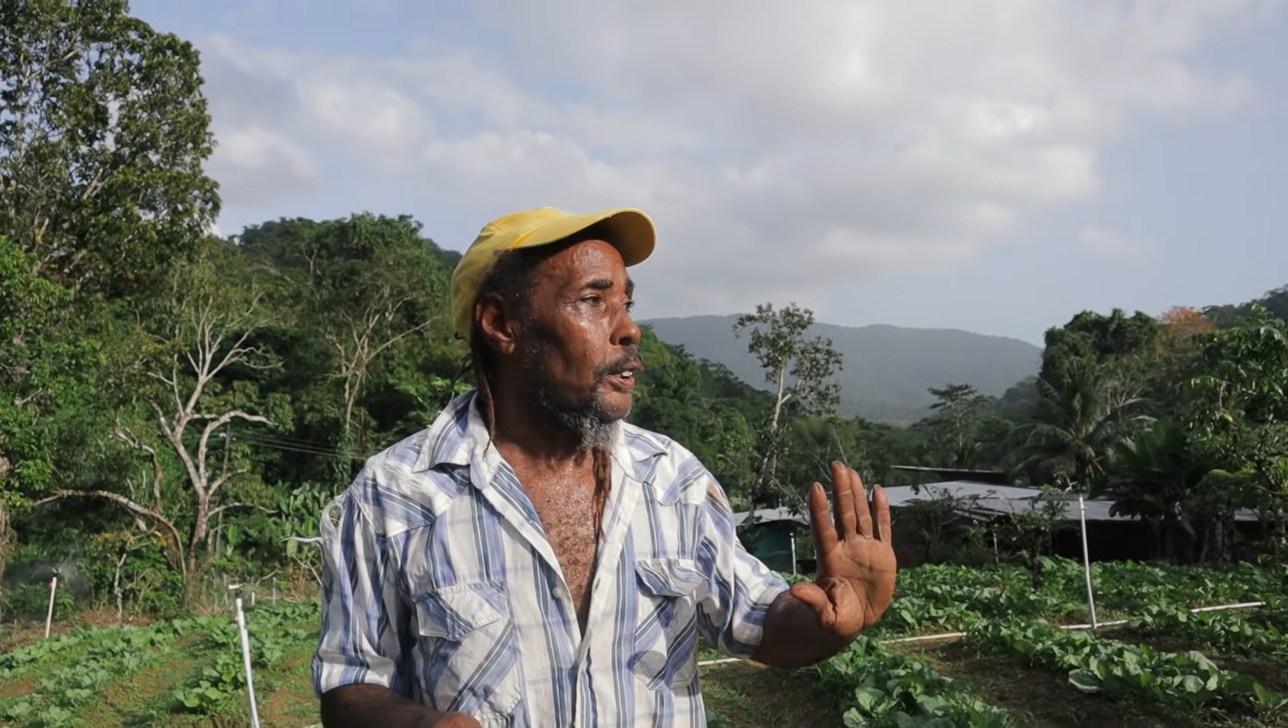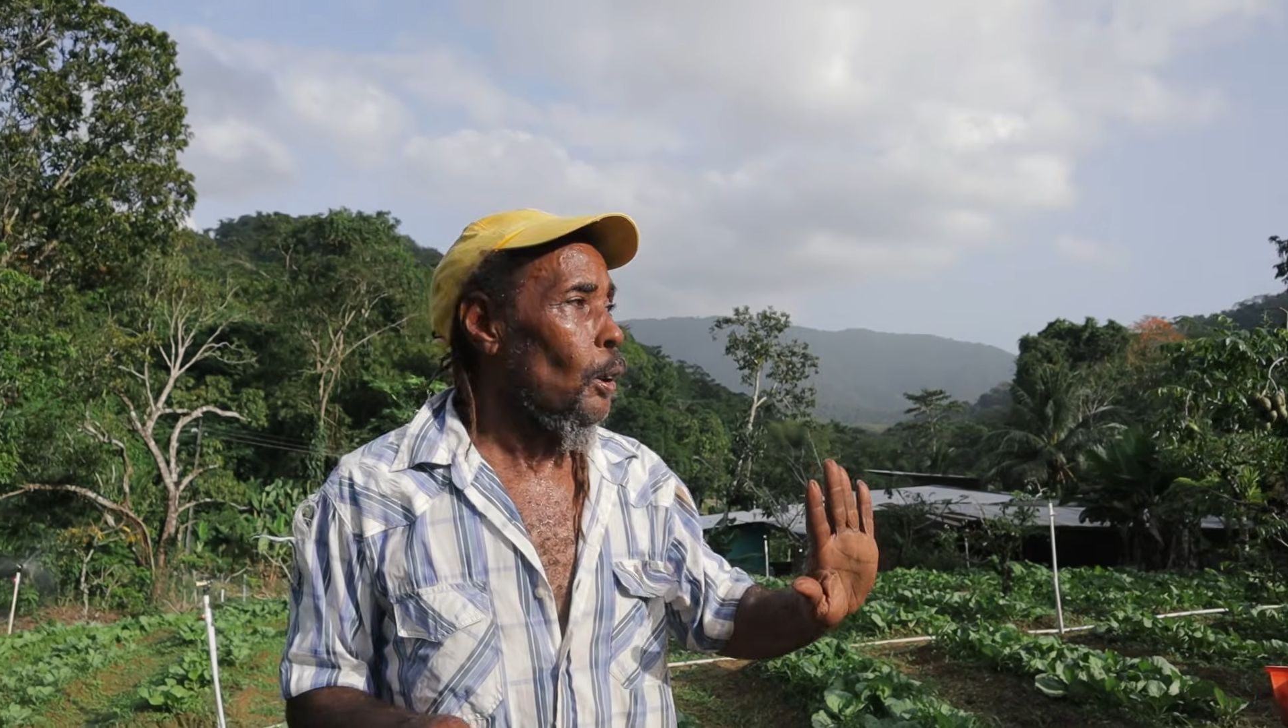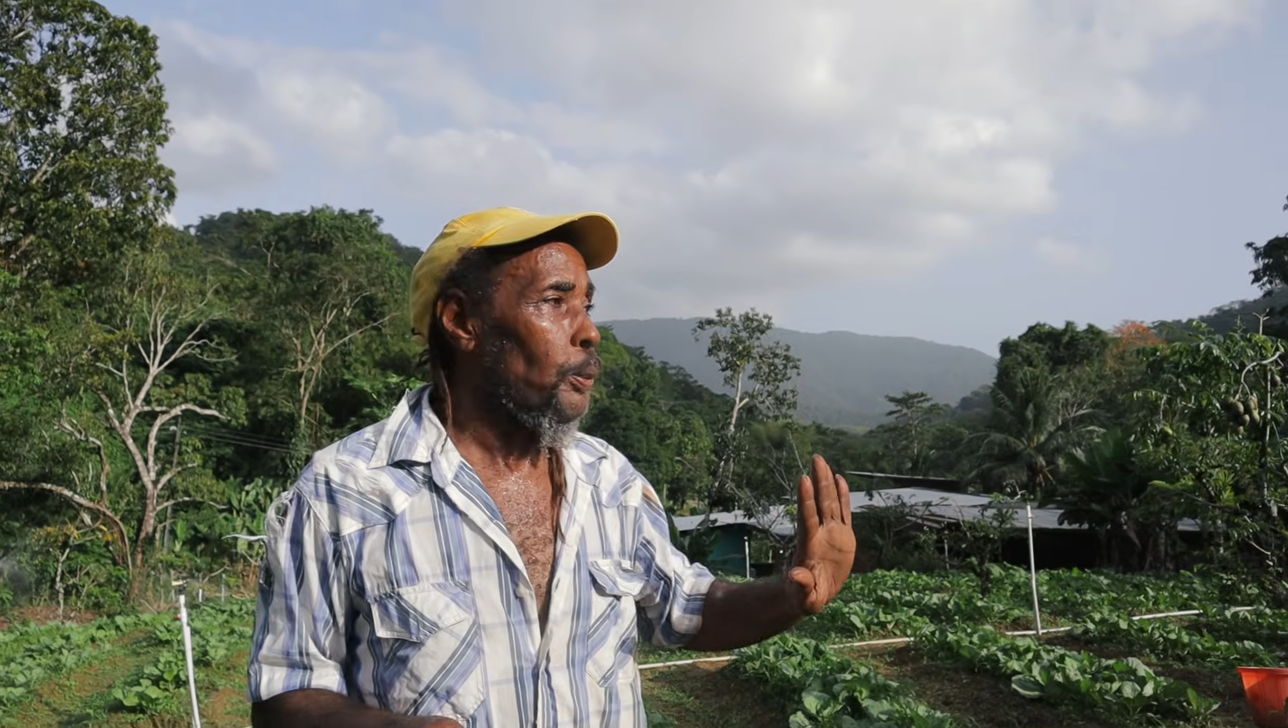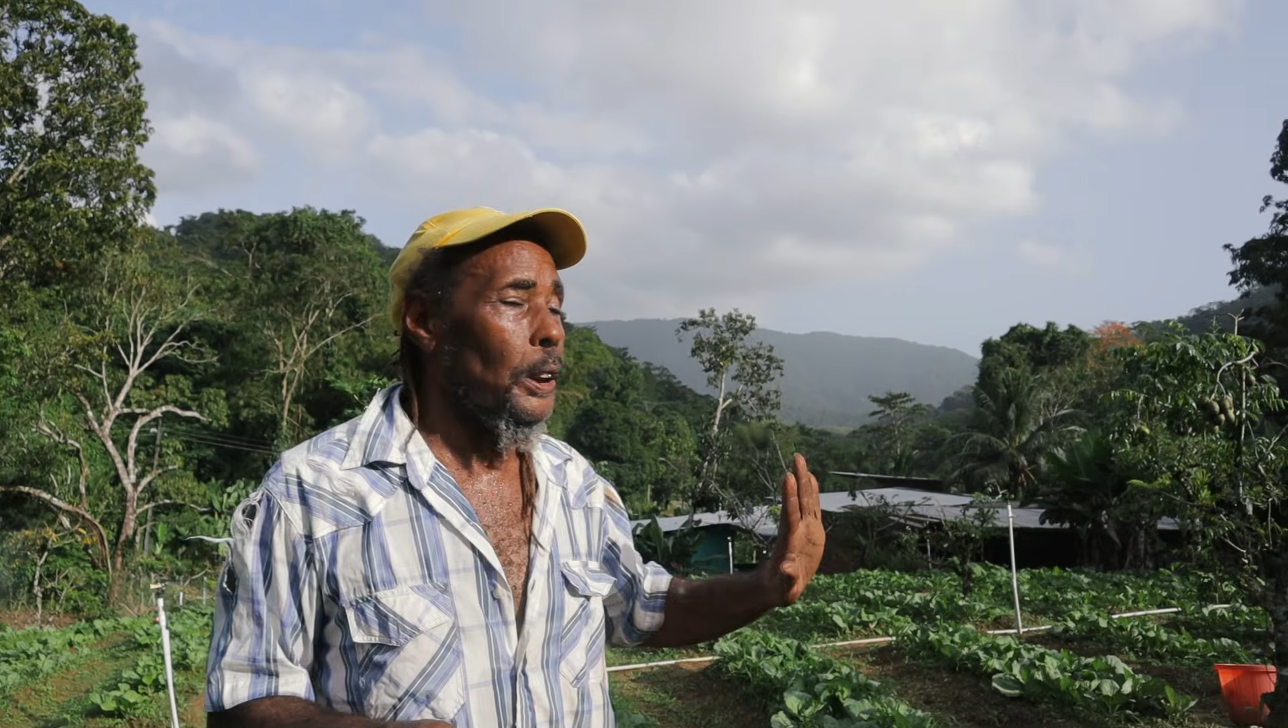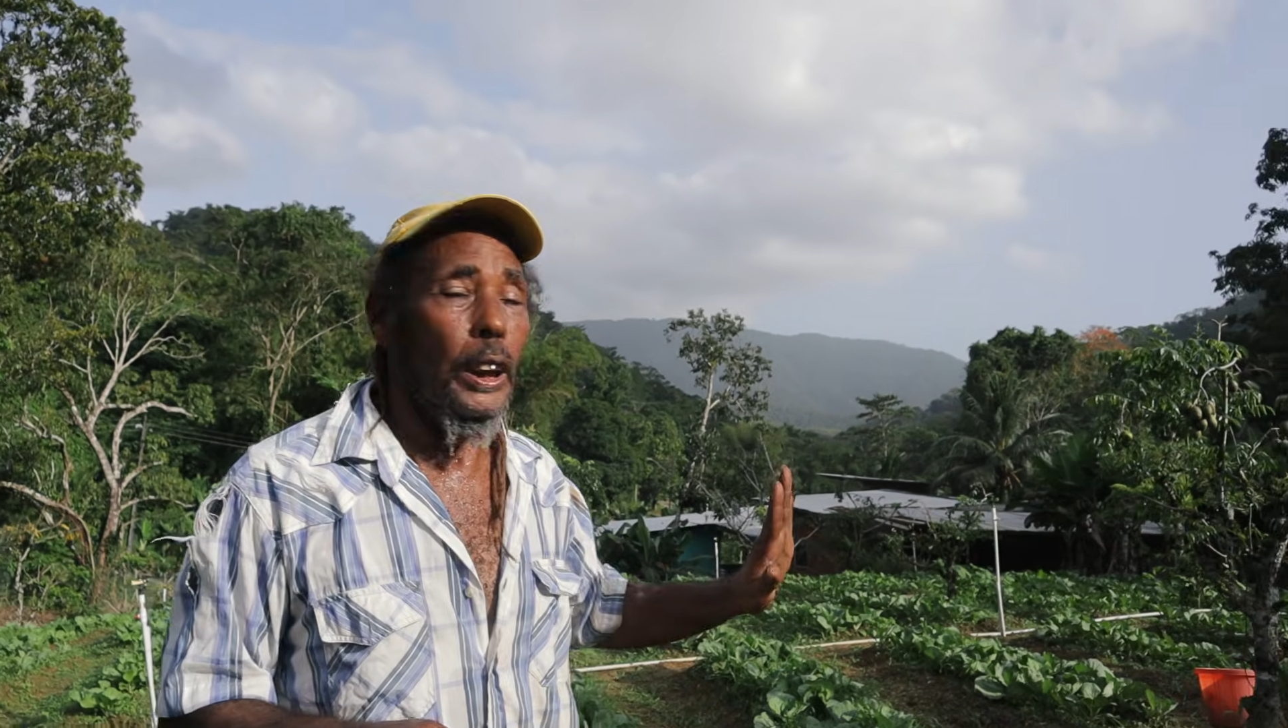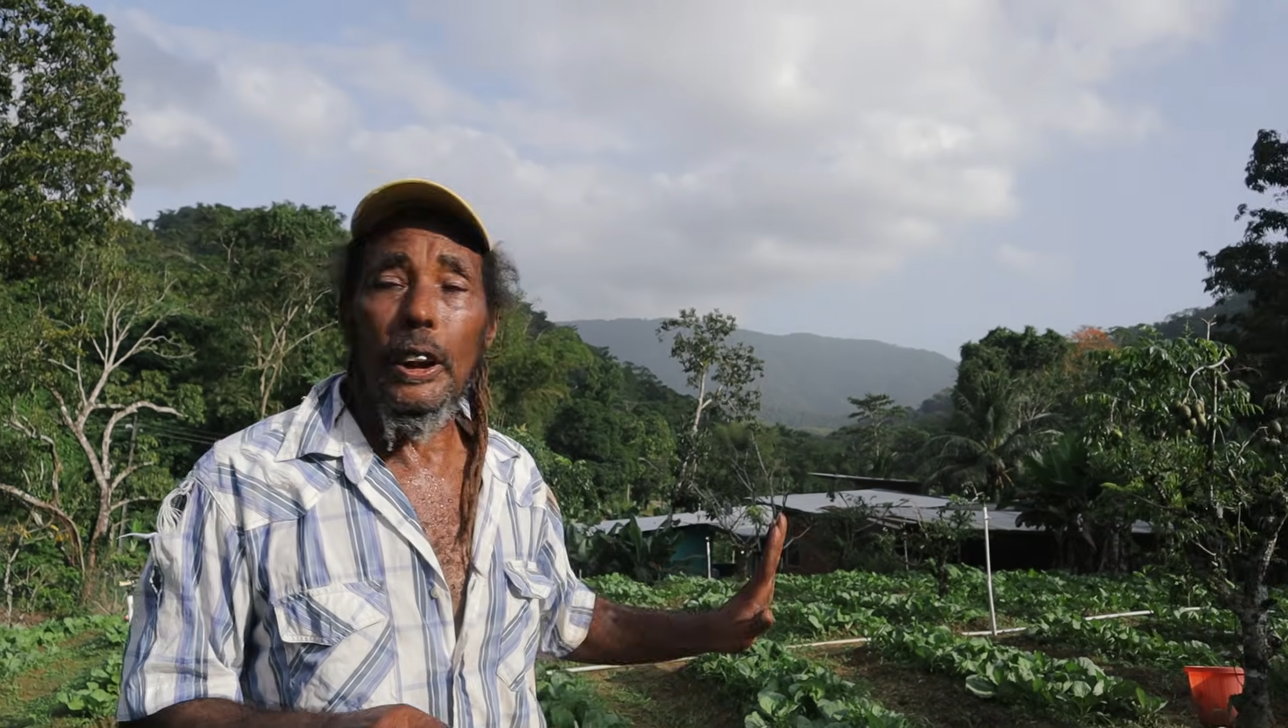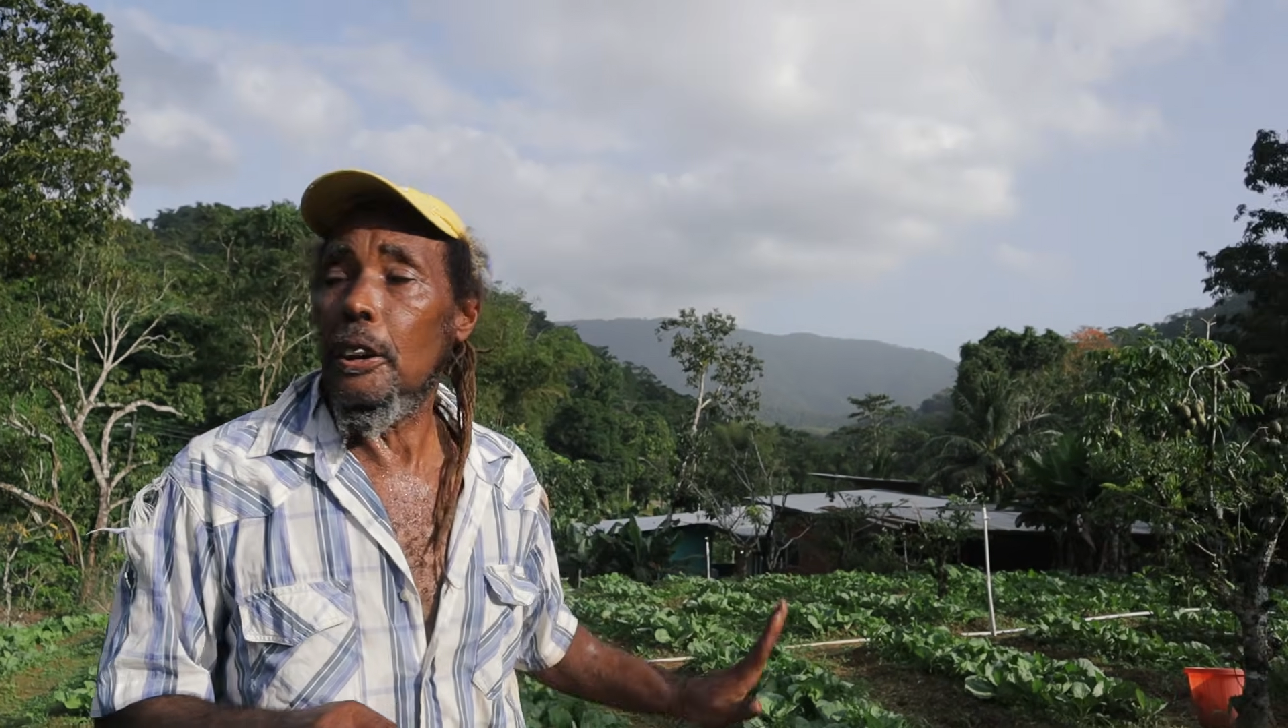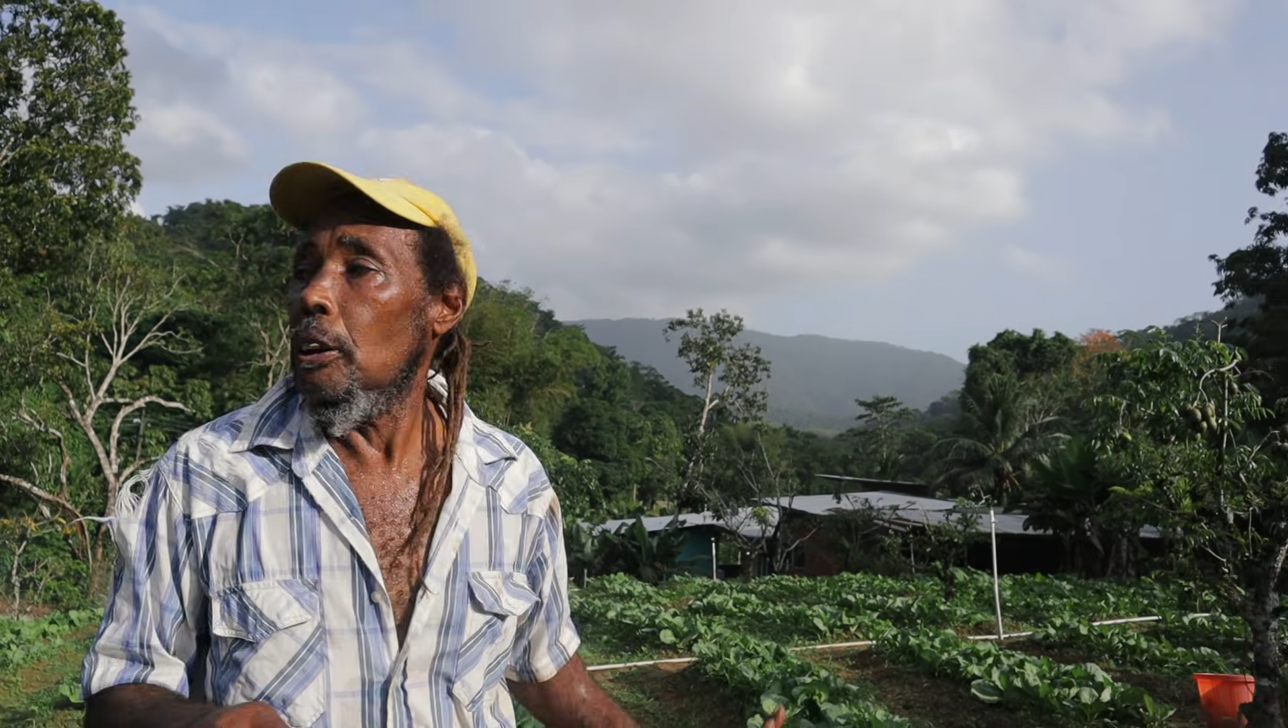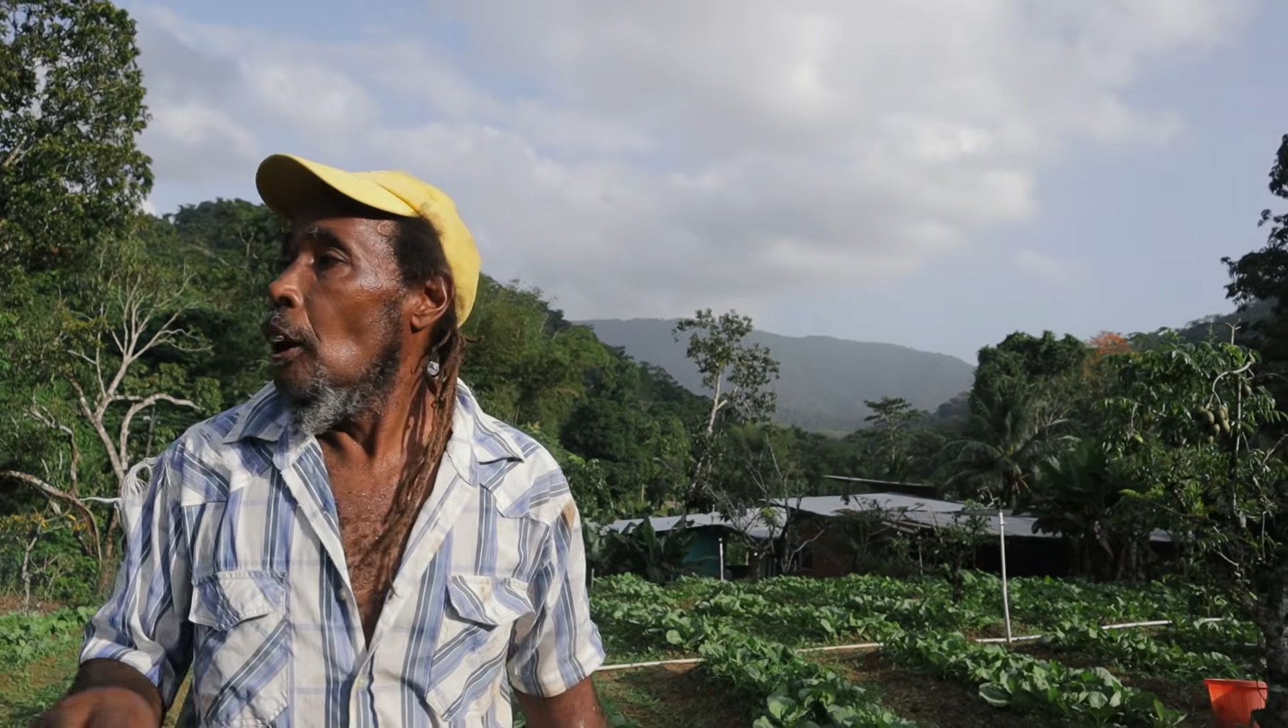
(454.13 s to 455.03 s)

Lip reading: subsidies